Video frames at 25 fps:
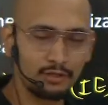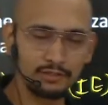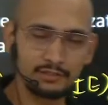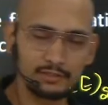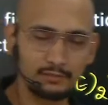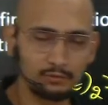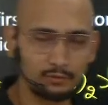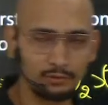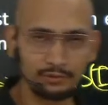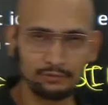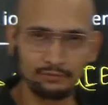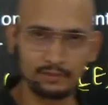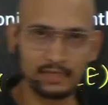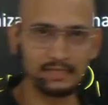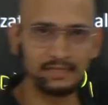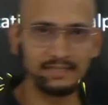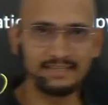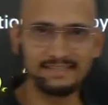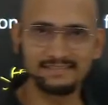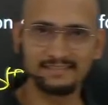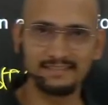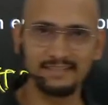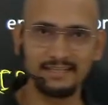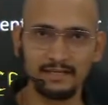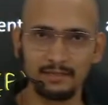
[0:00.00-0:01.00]
so you can
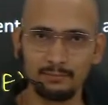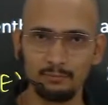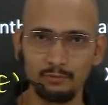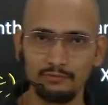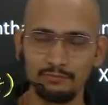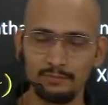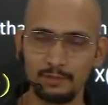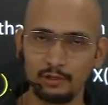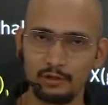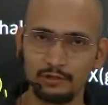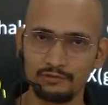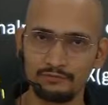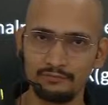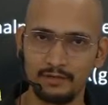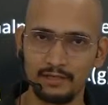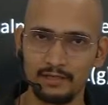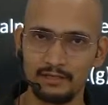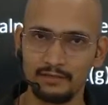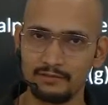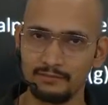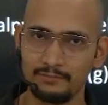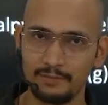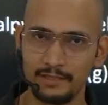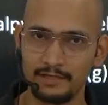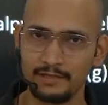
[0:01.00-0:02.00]
easily remove because
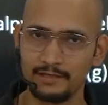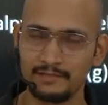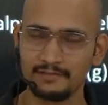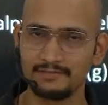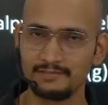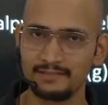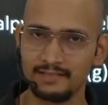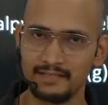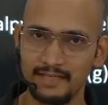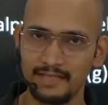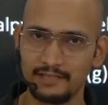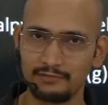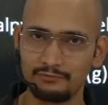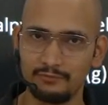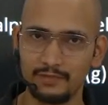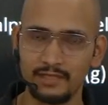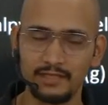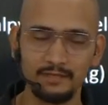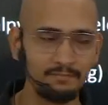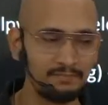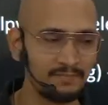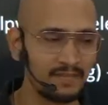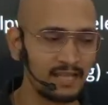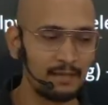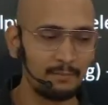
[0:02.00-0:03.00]
it is 3s1,
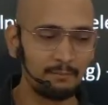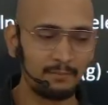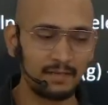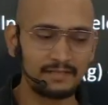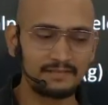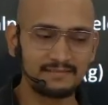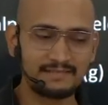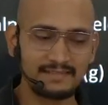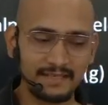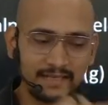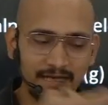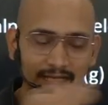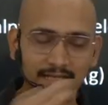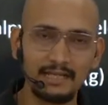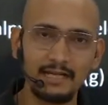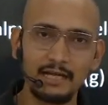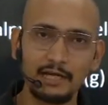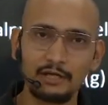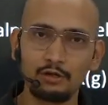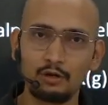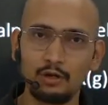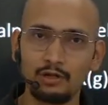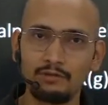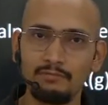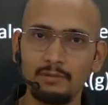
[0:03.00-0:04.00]
but second
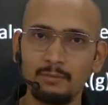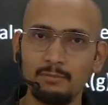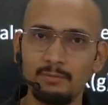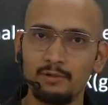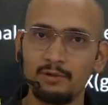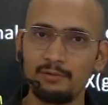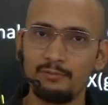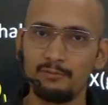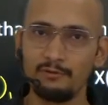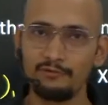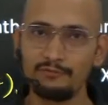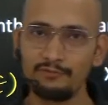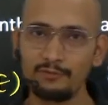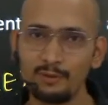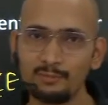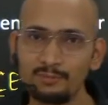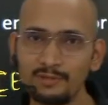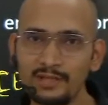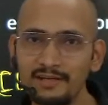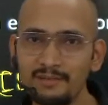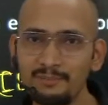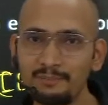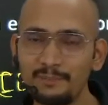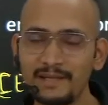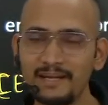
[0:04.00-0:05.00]
electron will be removed from the
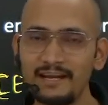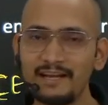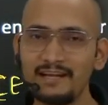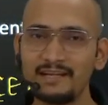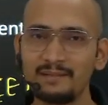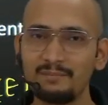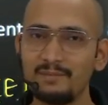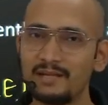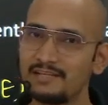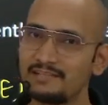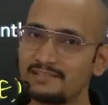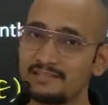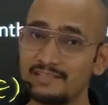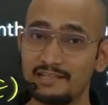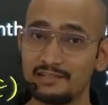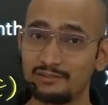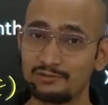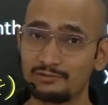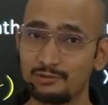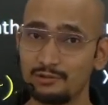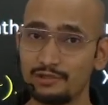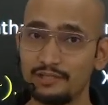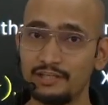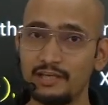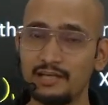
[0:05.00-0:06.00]
penultimate shell. So
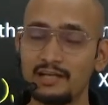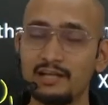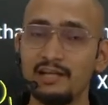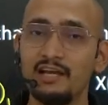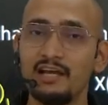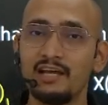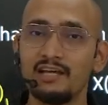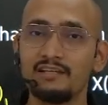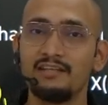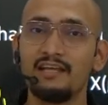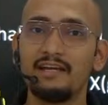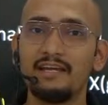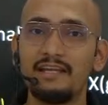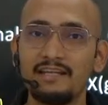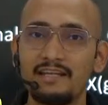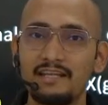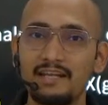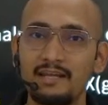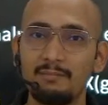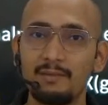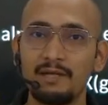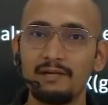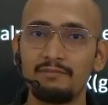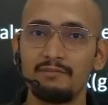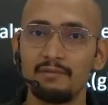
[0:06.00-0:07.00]
here the
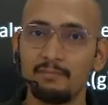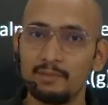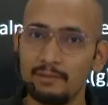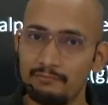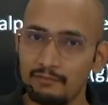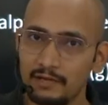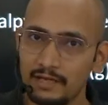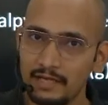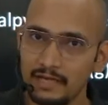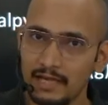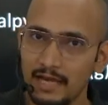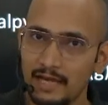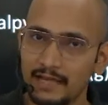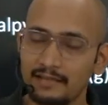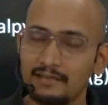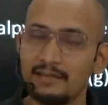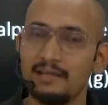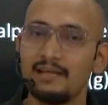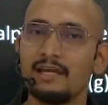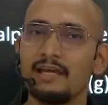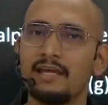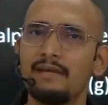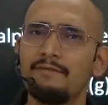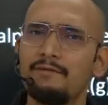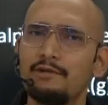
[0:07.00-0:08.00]
increment will be very high.
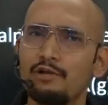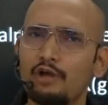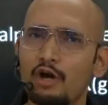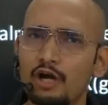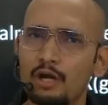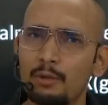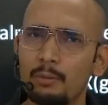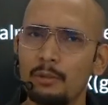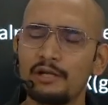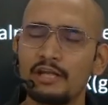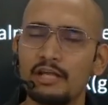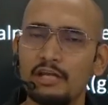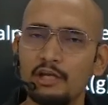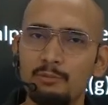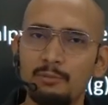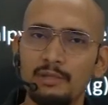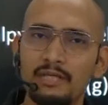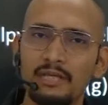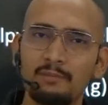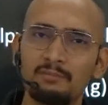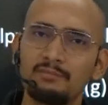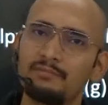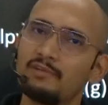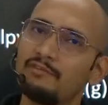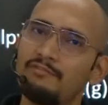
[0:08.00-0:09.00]
If you talk about aluminium,
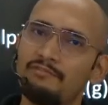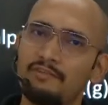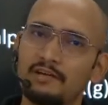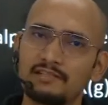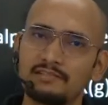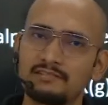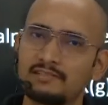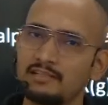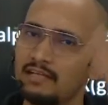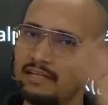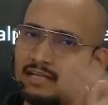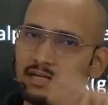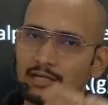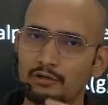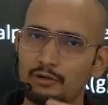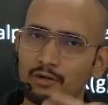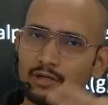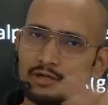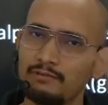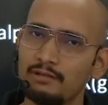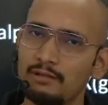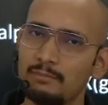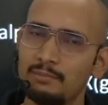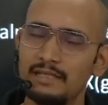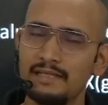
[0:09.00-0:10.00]
the first 3 electron will
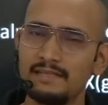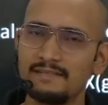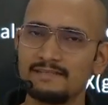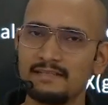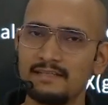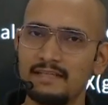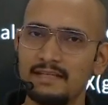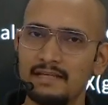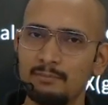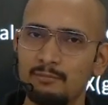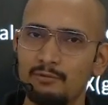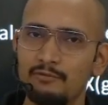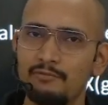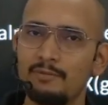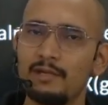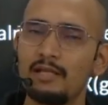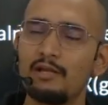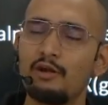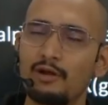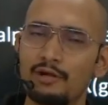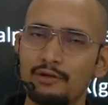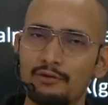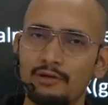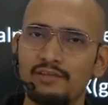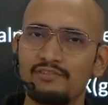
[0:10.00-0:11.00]
be easily removable, or you
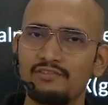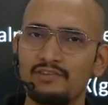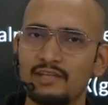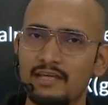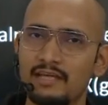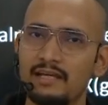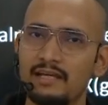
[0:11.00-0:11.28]
can say